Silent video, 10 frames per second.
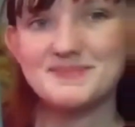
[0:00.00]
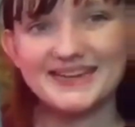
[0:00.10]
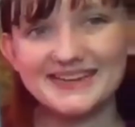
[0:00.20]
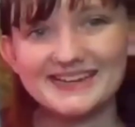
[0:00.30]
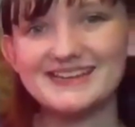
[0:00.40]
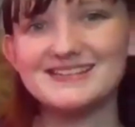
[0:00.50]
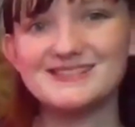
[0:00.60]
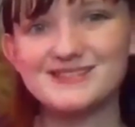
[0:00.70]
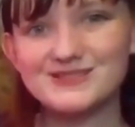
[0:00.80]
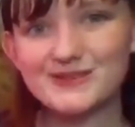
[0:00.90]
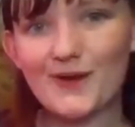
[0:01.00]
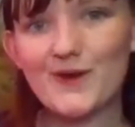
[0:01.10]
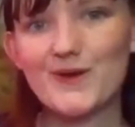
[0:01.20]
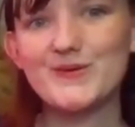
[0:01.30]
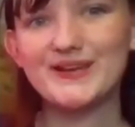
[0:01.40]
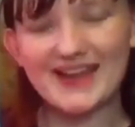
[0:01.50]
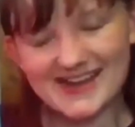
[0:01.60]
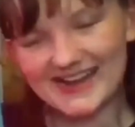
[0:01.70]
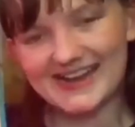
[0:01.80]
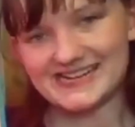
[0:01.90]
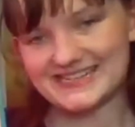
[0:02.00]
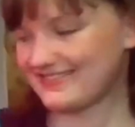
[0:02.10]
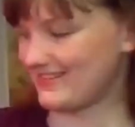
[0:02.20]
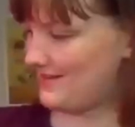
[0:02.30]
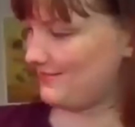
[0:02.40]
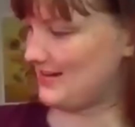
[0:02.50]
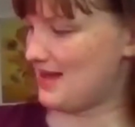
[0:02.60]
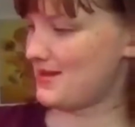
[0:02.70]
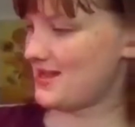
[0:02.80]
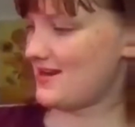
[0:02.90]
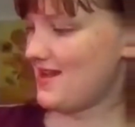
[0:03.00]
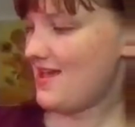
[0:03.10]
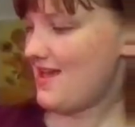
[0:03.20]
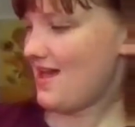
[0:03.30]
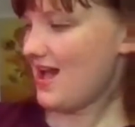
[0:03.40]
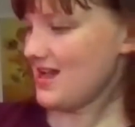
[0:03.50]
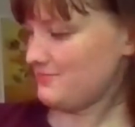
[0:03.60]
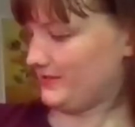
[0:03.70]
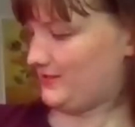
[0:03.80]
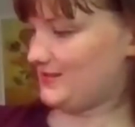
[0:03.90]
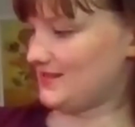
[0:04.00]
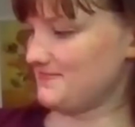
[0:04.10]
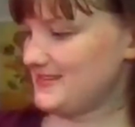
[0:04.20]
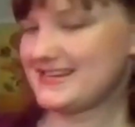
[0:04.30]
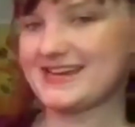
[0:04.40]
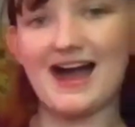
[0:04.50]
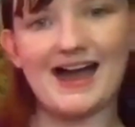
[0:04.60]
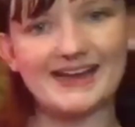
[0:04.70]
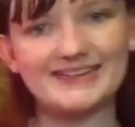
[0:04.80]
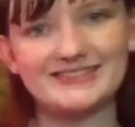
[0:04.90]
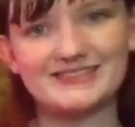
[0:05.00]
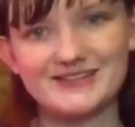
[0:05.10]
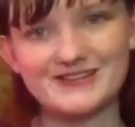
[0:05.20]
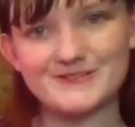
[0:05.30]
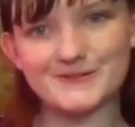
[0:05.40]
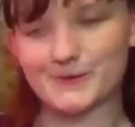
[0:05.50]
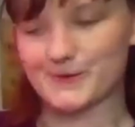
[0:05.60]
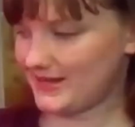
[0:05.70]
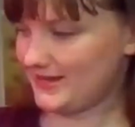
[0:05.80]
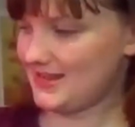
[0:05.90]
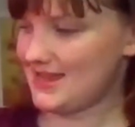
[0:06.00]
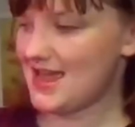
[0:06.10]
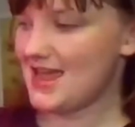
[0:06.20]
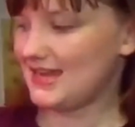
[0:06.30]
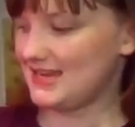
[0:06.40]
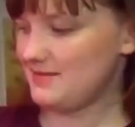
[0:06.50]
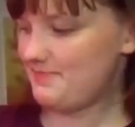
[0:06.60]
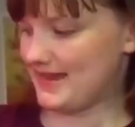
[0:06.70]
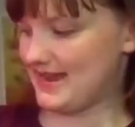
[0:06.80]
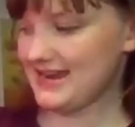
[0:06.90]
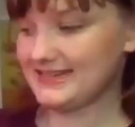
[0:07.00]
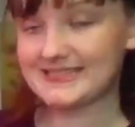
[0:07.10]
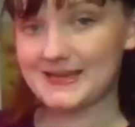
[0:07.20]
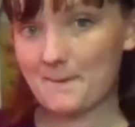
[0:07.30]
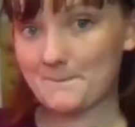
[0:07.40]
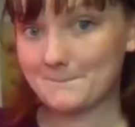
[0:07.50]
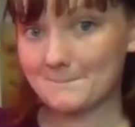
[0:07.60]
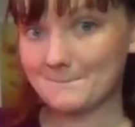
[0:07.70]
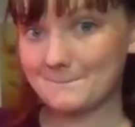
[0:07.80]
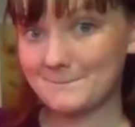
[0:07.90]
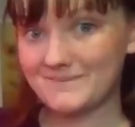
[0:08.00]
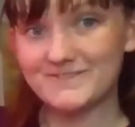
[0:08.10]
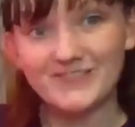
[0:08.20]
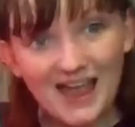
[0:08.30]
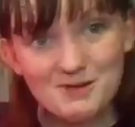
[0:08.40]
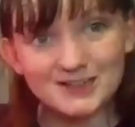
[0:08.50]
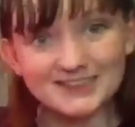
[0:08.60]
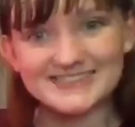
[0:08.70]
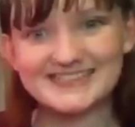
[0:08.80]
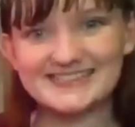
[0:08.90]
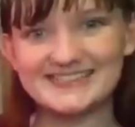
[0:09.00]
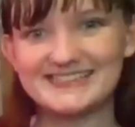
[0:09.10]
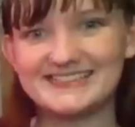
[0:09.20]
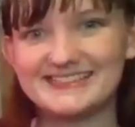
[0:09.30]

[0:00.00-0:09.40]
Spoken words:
Pig is so kind, thought Rabbit. I will do something kind too. He picked flowers.